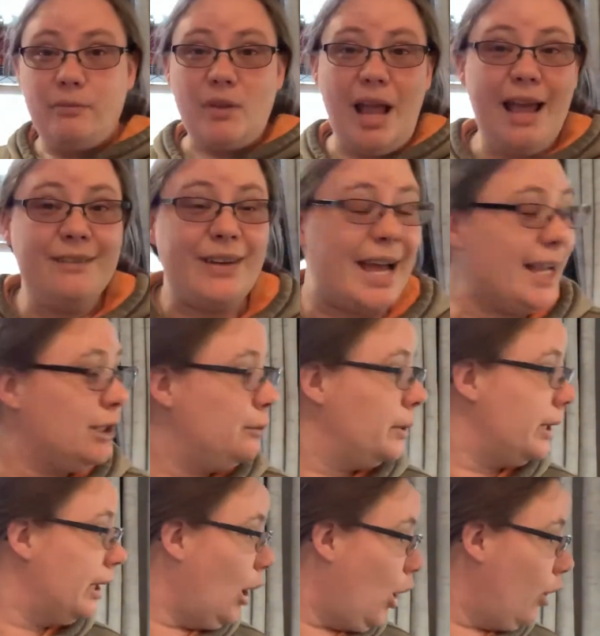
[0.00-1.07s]
I have
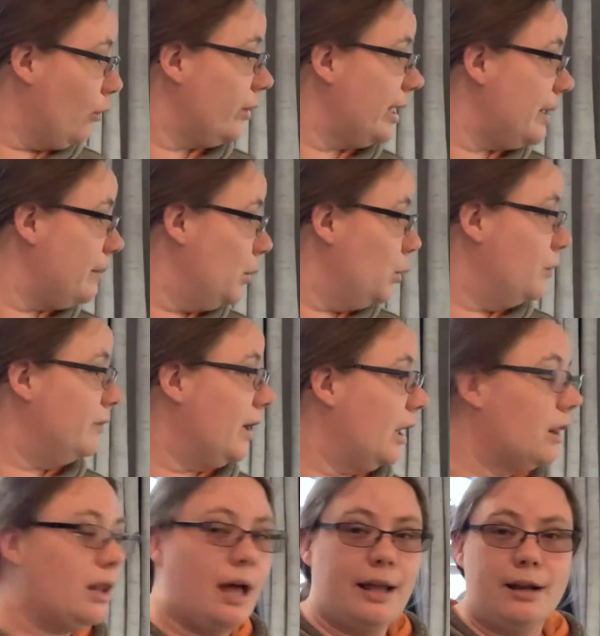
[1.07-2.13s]
actually already moved a
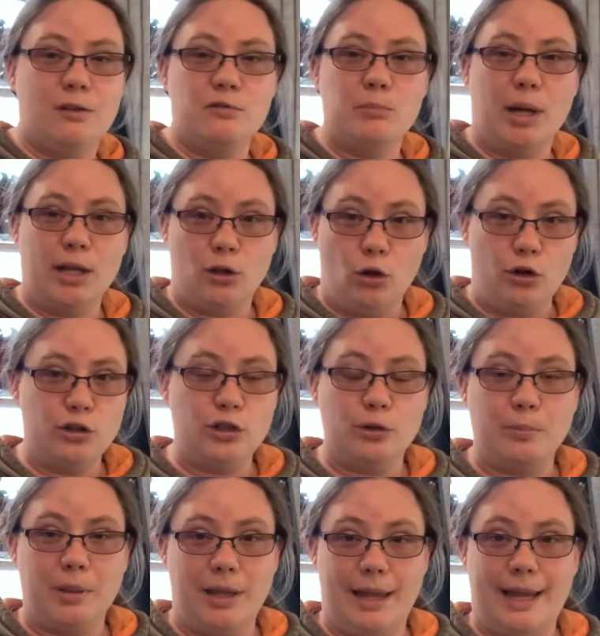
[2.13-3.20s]
lot of my larger
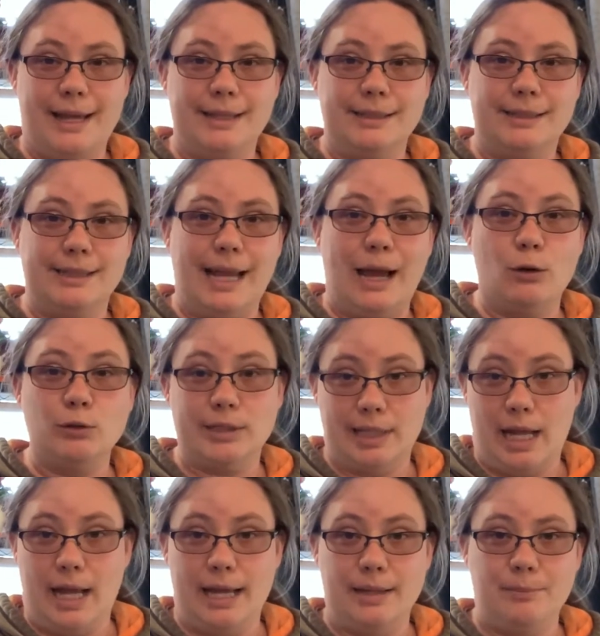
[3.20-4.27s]
plants
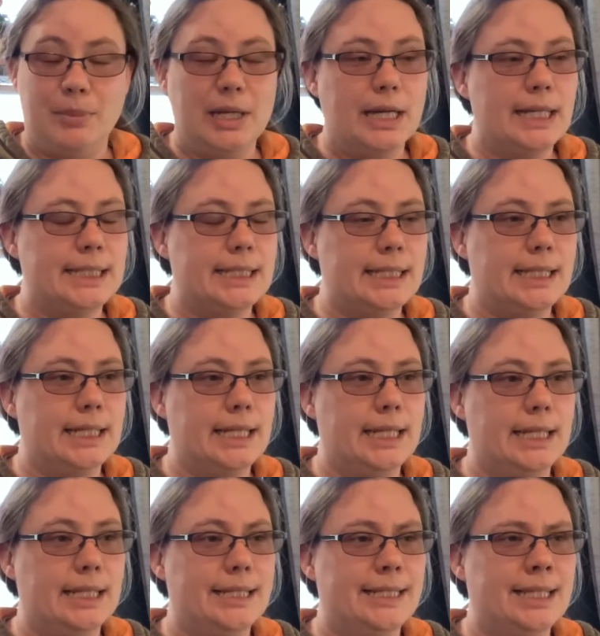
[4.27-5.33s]
outside because it
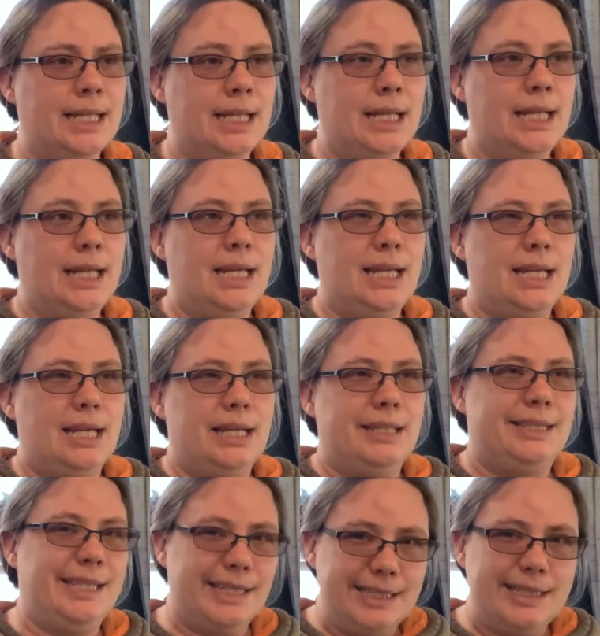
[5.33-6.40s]
is
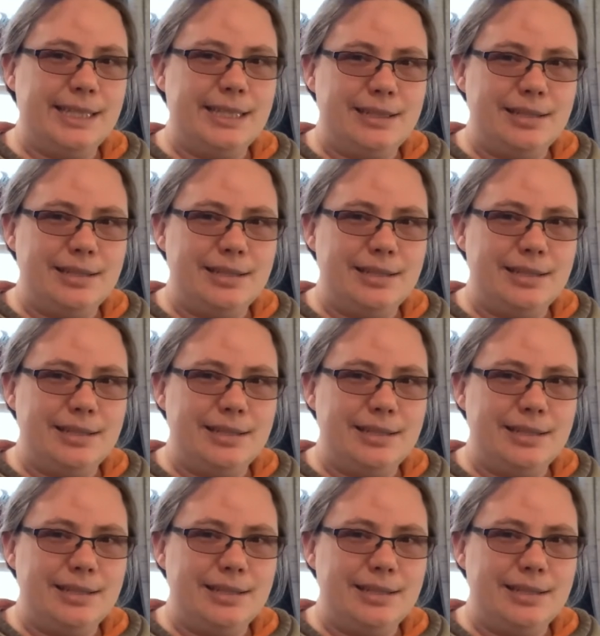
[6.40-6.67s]
60